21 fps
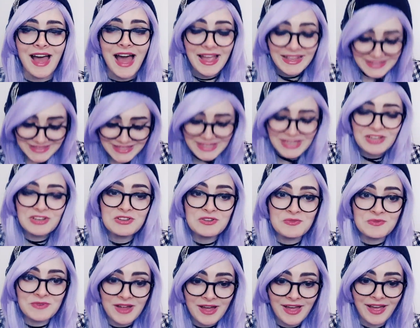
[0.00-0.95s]
I kid
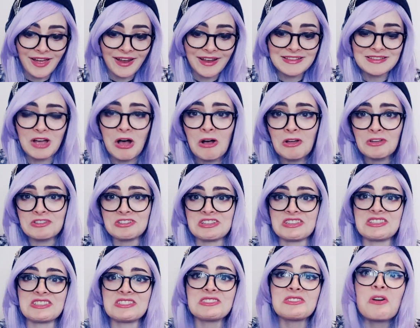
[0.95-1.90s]
you not, it's all
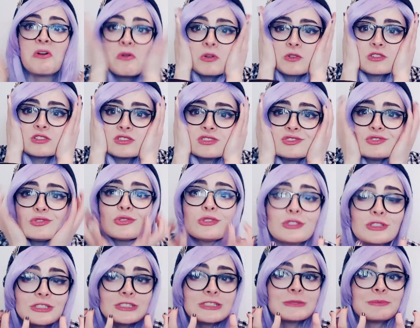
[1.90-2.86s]
just so
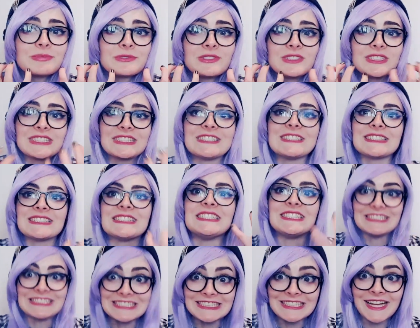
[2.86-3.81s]
adorable. I
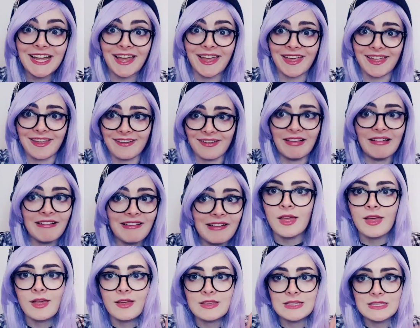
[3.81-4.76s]
die.
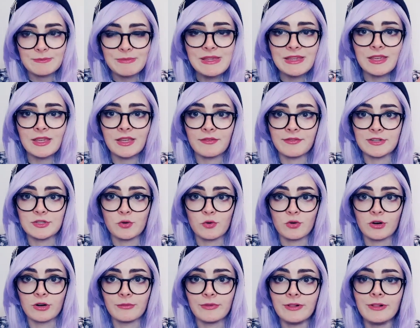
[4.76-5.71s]
Ugh. Speaking of
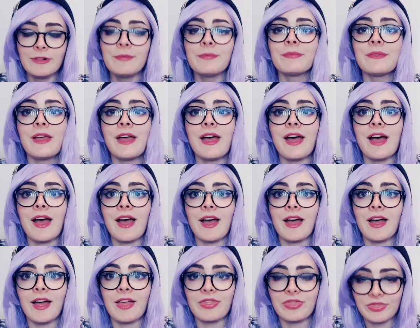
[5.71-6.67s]

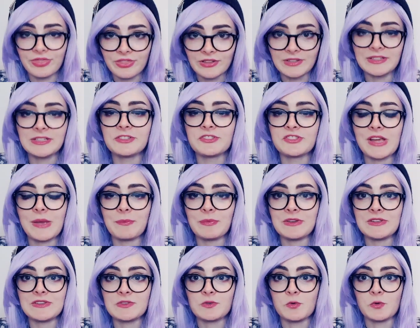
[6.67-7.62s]
adorable, the little
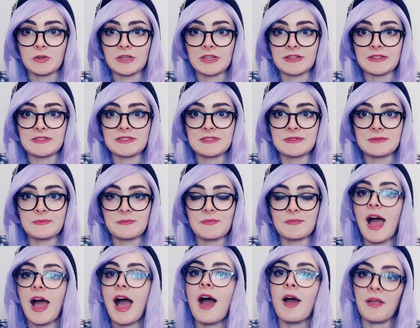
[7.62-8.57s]
Japanese school kids.
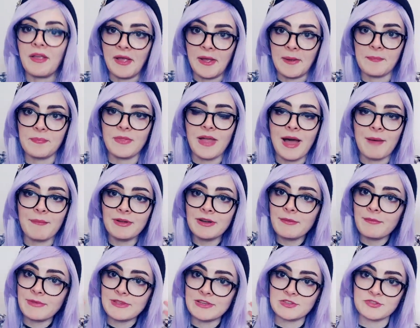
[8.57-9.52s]
Okay, I'm
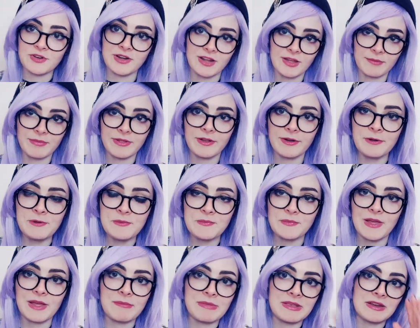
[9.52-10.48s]
gonna be straight up here.
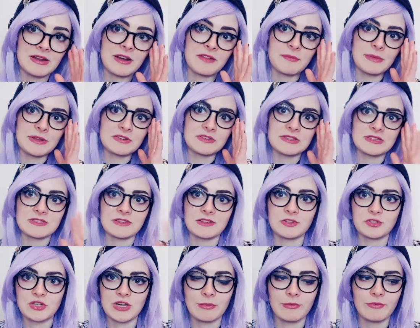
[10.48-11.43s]
I may not have mentioned this
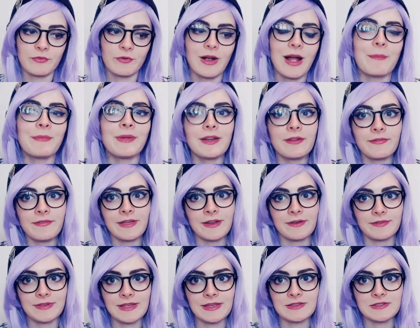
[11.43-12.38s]
on this channel before. I'm not a
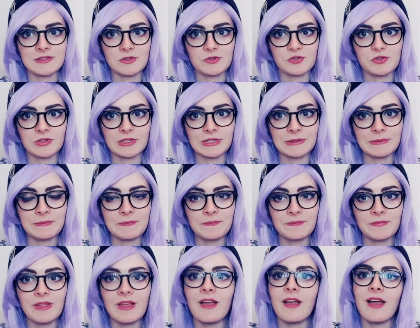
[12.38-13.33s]
fan of kids usually.
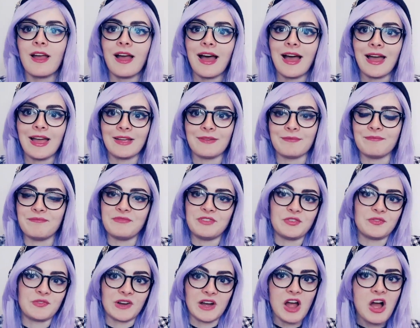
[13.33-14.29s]
I'm
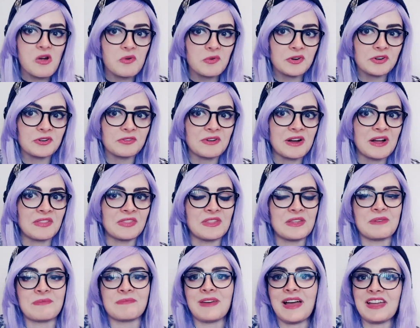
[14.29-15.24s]
just very awkward around
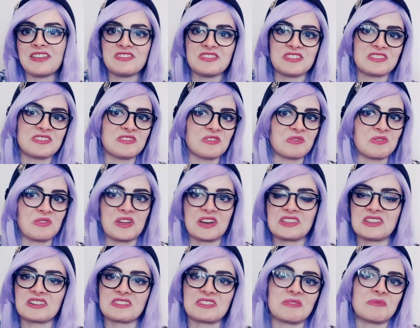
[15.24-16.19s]
them. I just don't know how
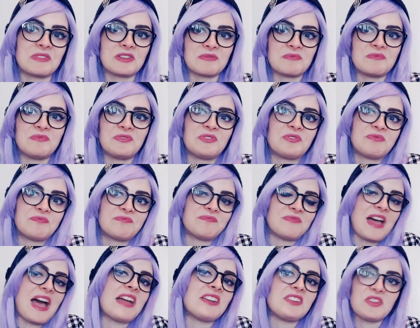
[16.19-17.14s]
to talk to
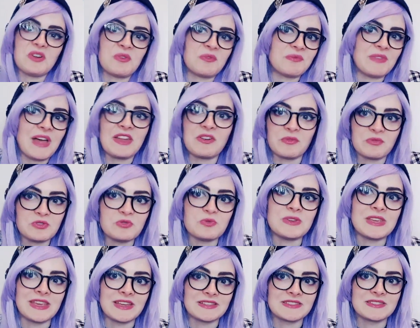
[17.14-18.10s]
them. I don't
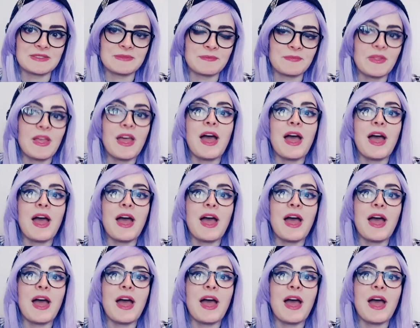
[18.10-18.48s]
do kids.